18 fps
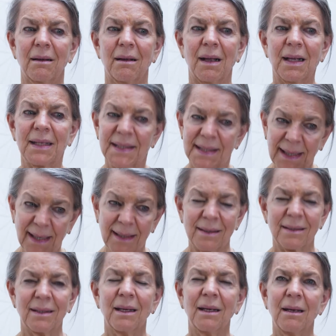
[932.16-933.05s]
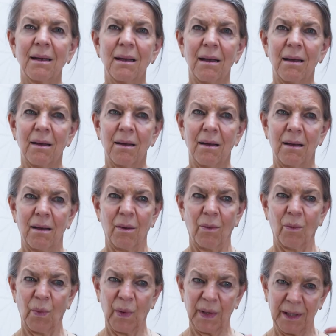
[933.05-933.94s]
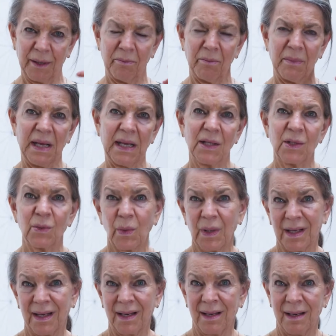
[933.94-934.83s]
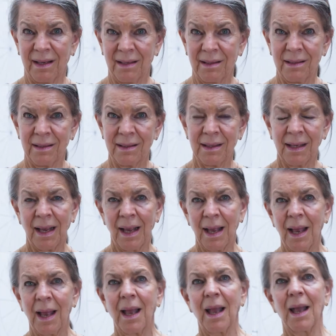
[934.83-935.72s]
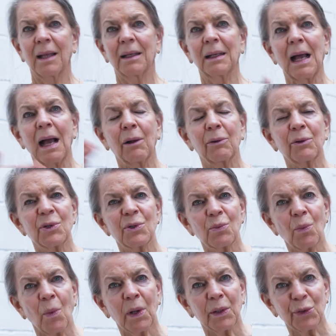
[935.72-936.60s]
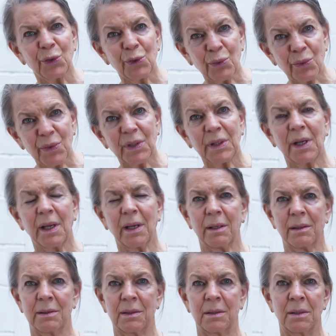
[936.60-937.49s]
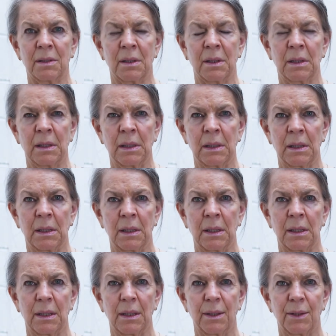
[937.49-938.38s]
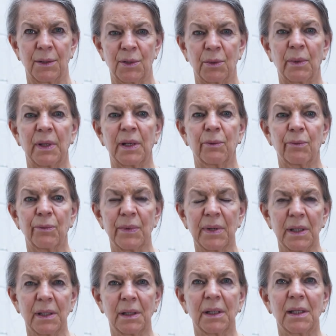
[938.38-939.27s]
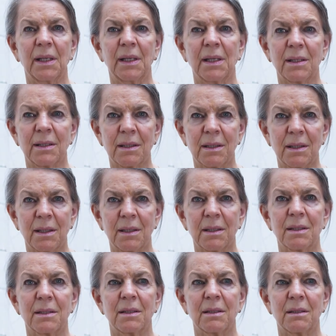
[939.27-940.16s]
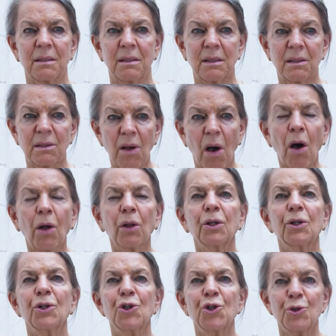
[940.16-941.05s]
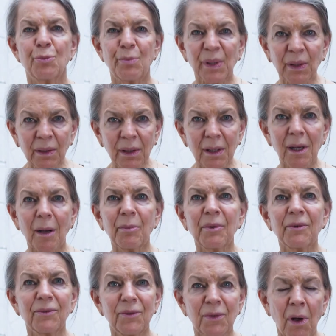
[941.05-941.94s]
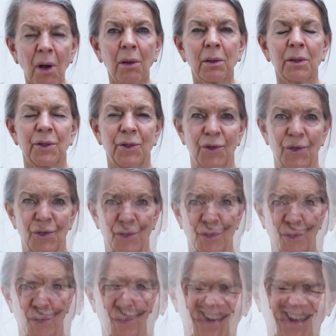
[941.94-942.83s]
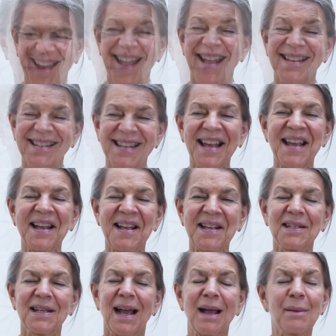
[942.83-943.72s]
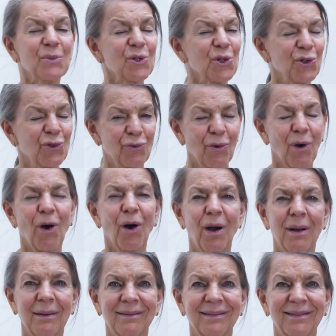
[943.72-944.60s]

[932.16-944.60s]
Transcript: assessing what it means, what it is, and how does one do the next. So it really is this knowledge, building up of knowledge. As I had time to draw,